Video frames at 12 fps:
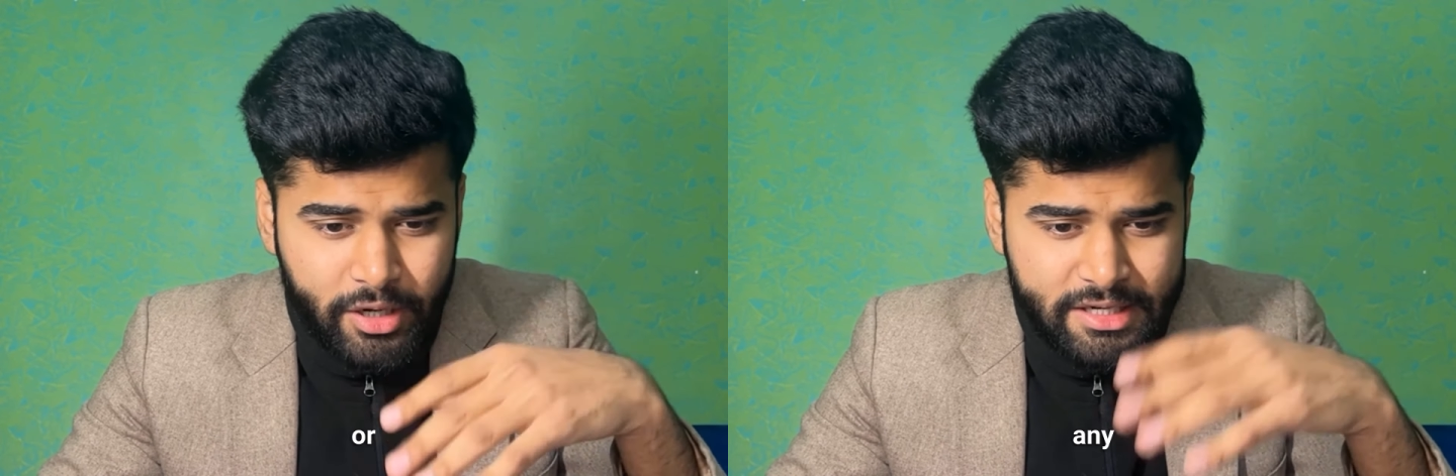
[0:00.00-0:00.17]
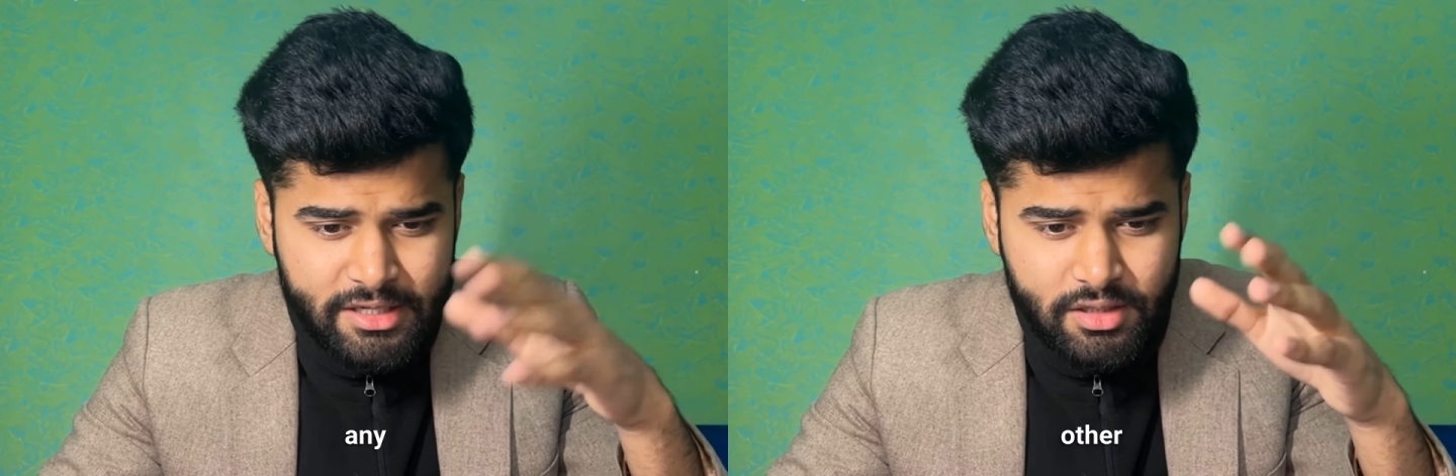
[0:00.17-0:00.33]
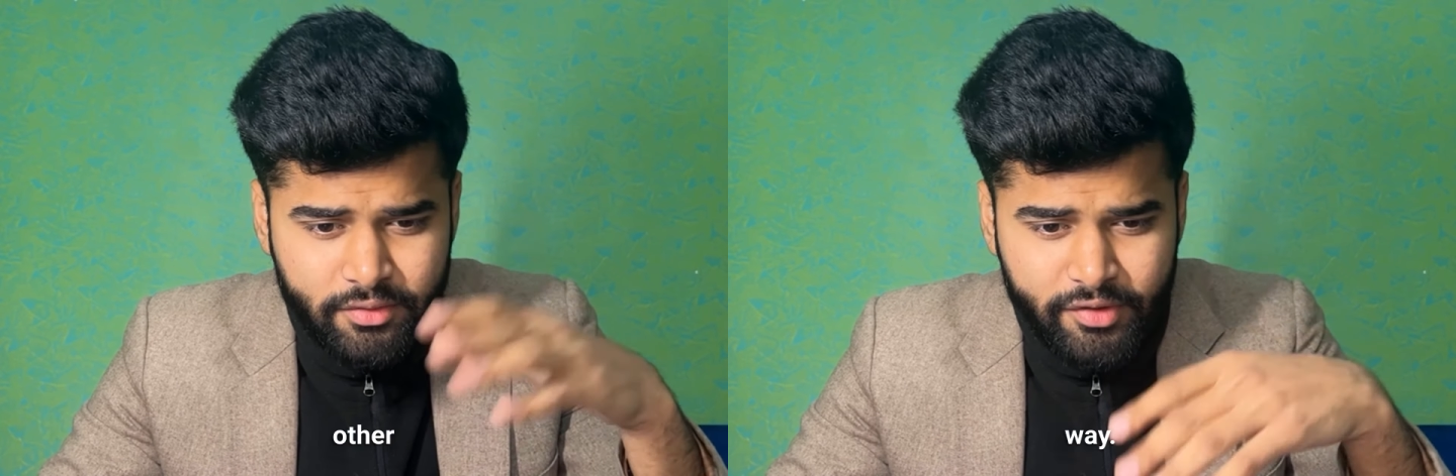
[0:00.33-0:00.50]
any
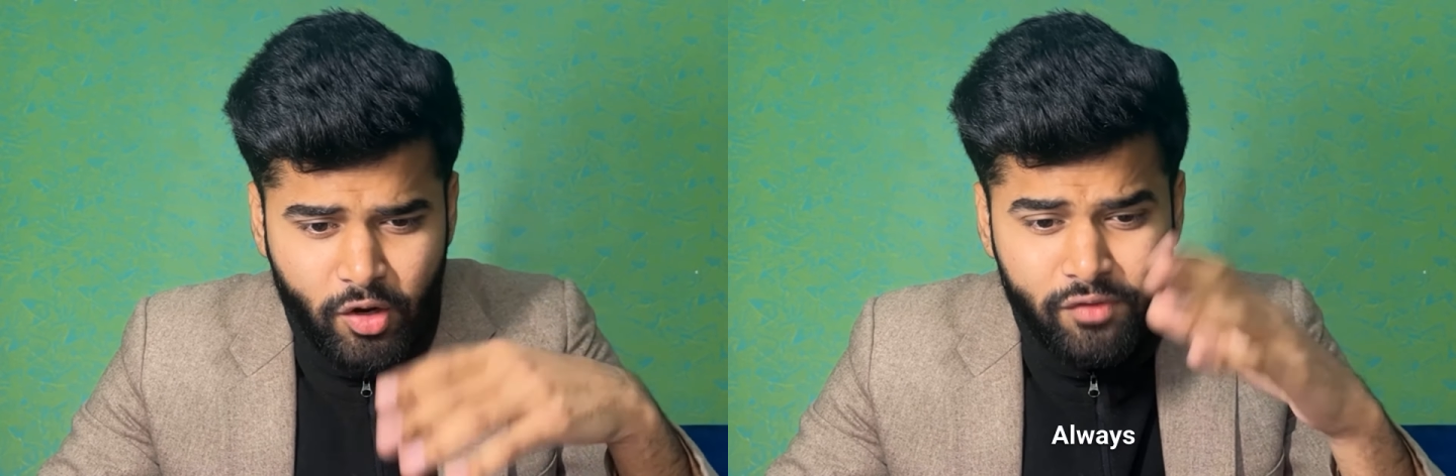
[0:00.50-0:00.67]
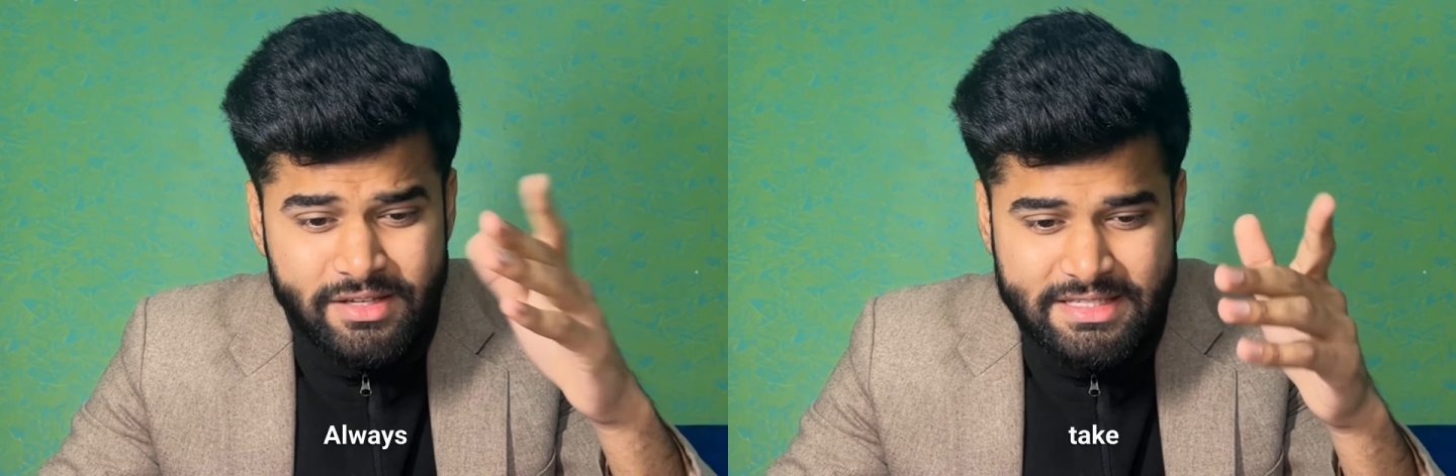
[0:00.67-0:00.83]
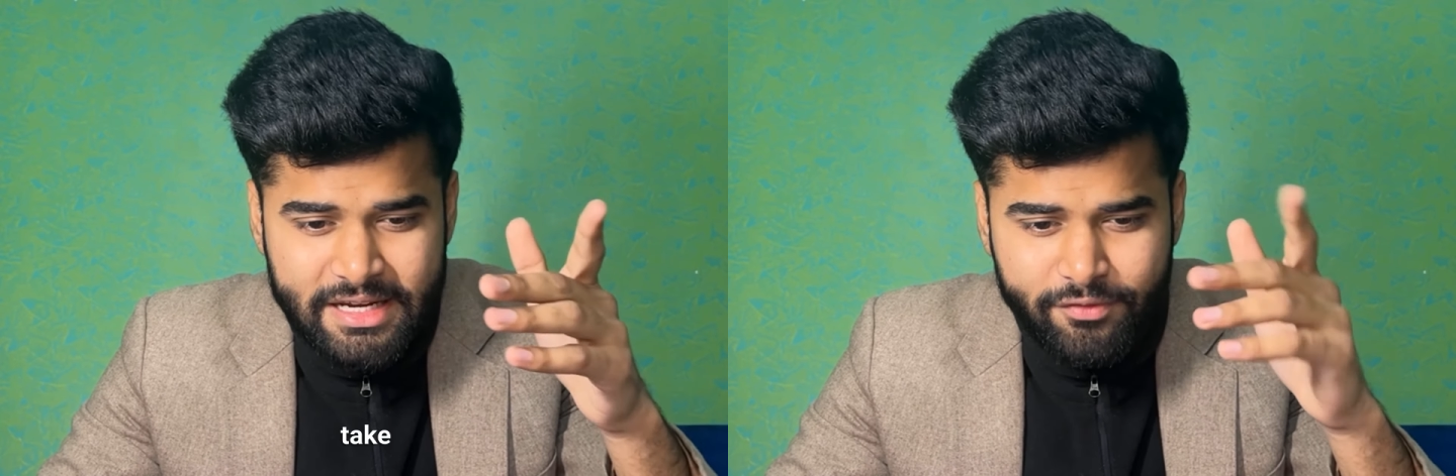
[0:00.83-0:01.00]
other way
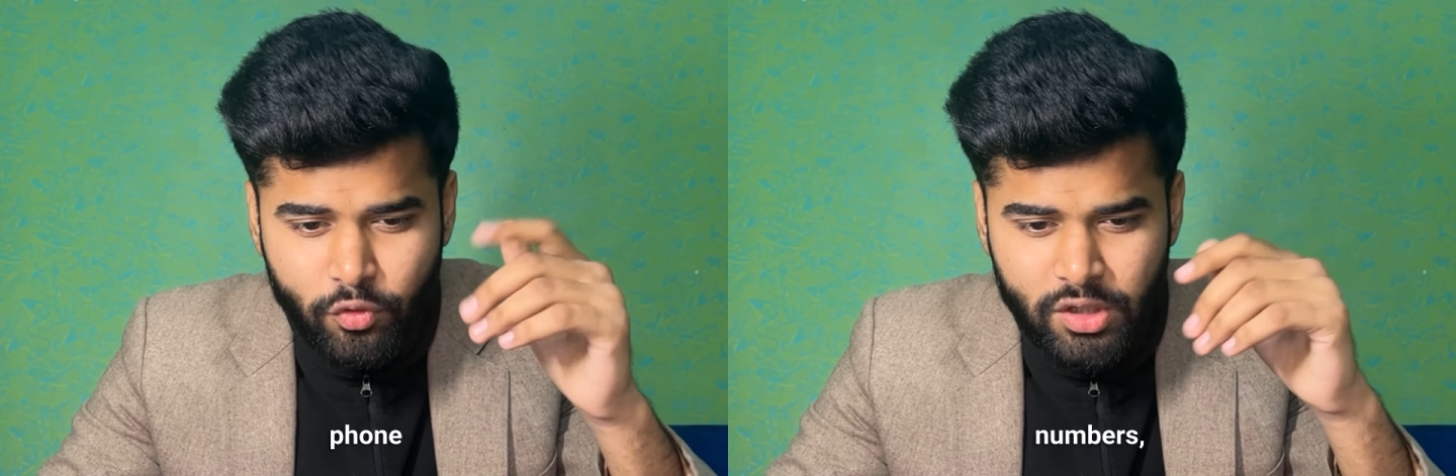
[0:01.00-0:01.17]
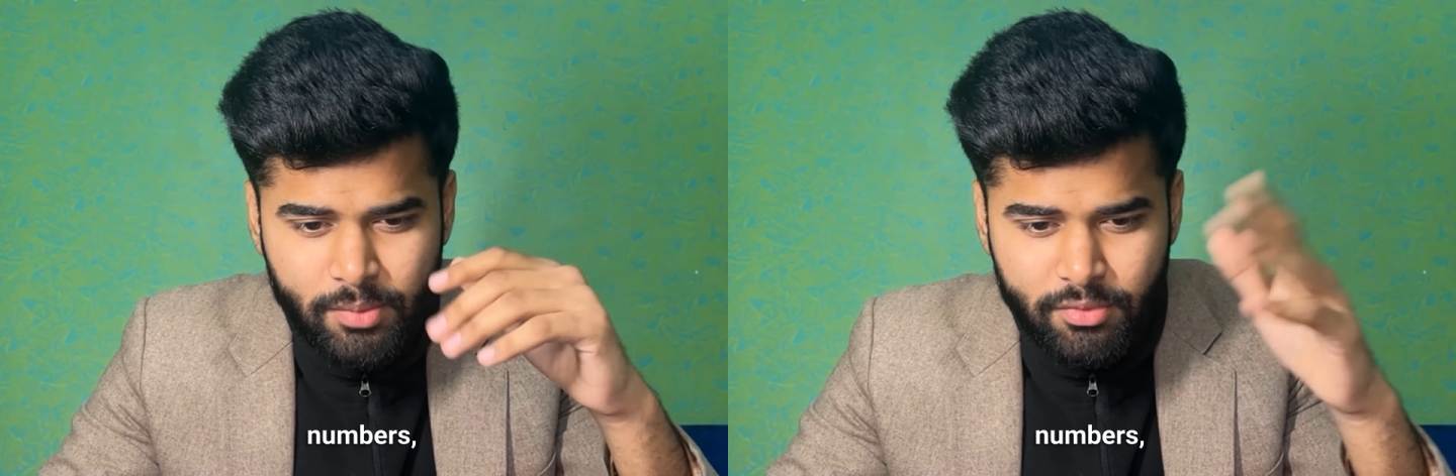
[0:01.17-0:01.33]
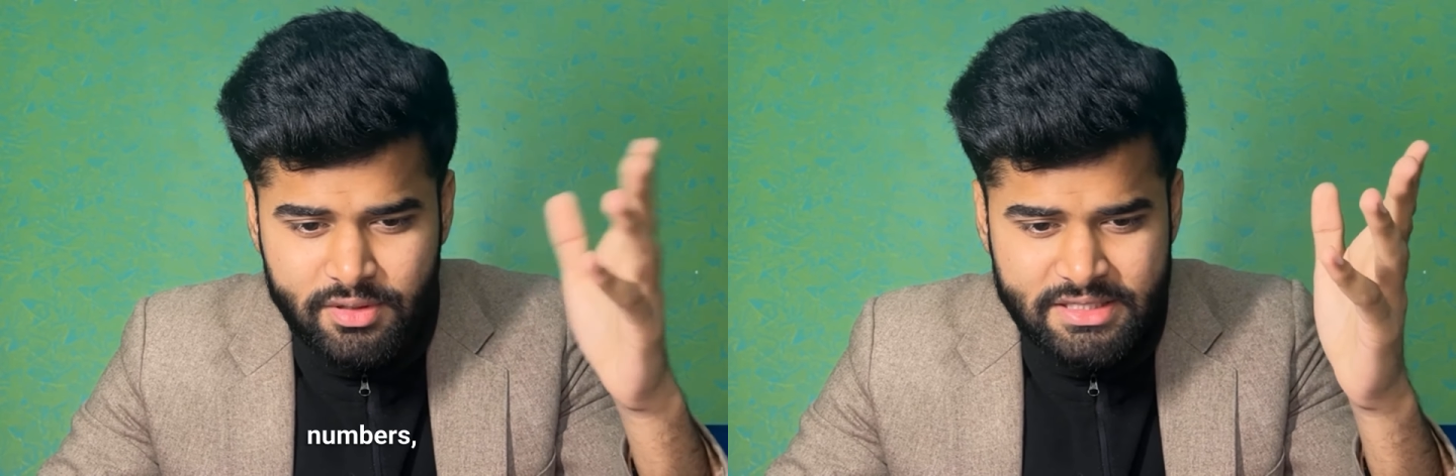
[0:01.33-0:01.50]
always take phone
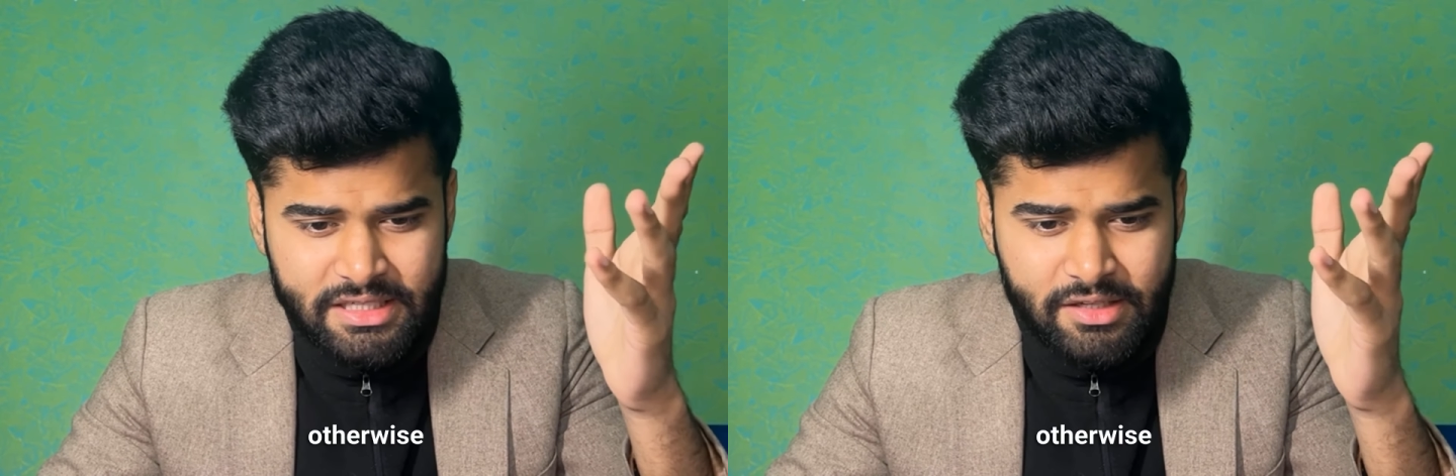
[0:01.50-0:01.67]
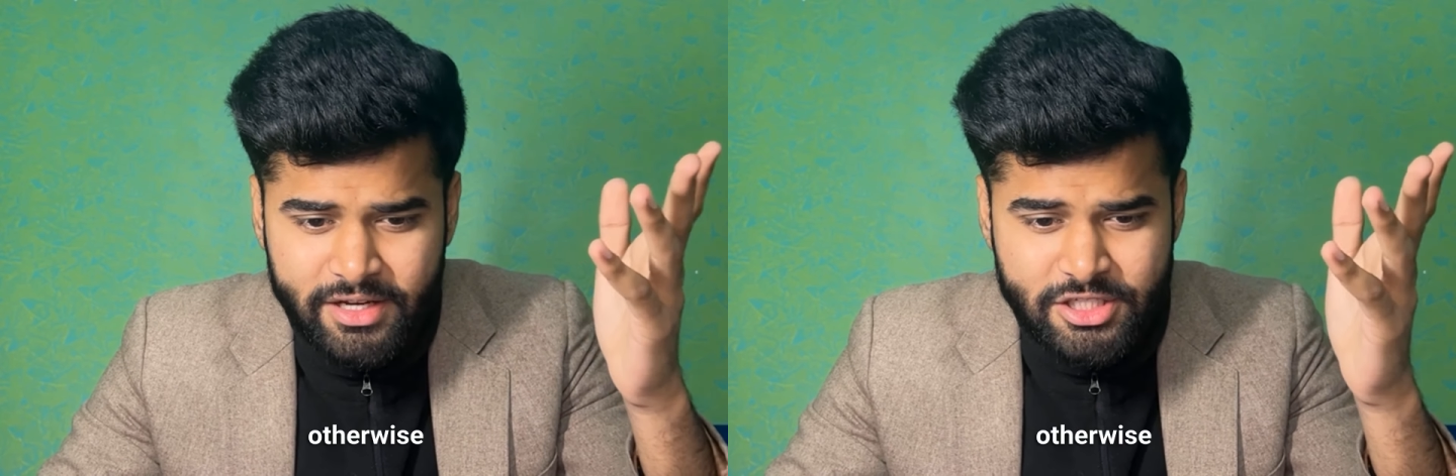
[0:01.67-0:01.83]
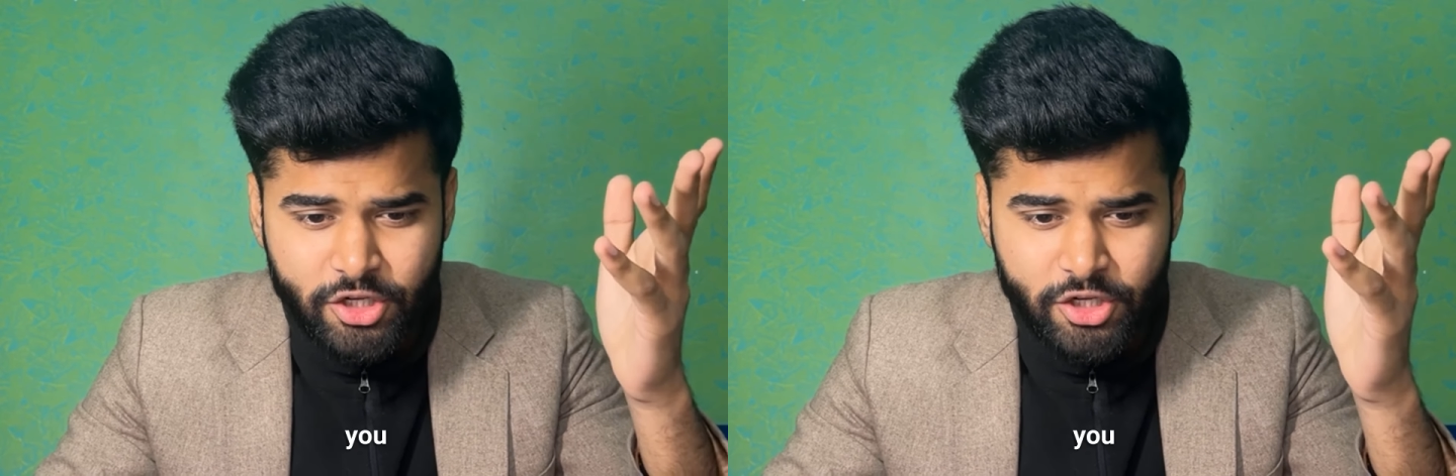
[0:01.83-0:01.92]
numbers otherwise